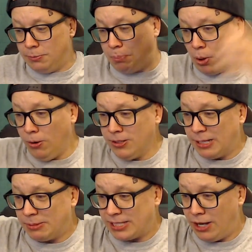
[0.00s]
pours
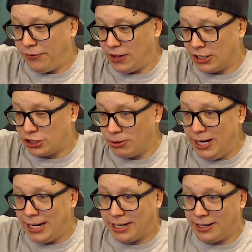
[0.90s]
himself a
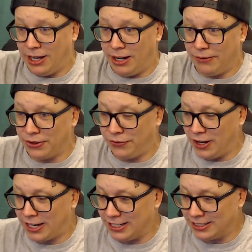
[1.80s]
drink of the
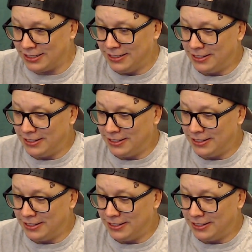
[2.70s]
fucking